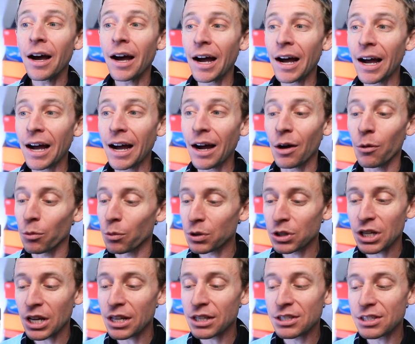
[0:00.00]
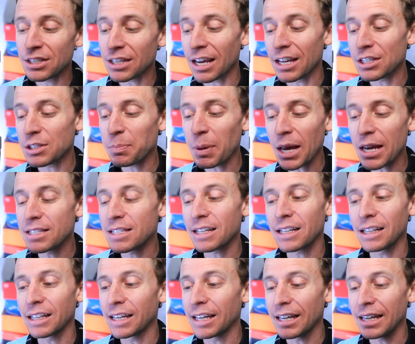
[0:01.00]
Uh, it's it's
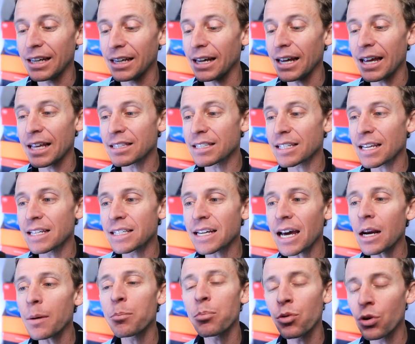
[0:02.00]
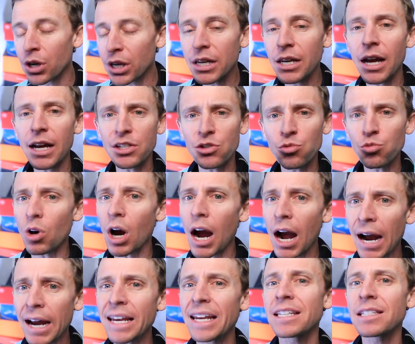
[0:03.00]
basically, it's it's got a pretty nice
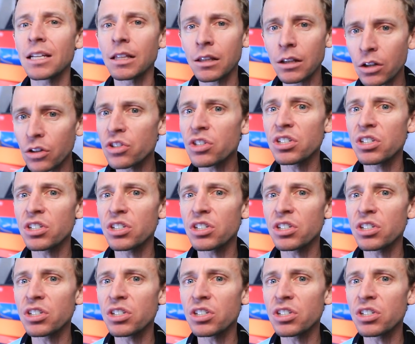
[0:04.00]
ride. It's a little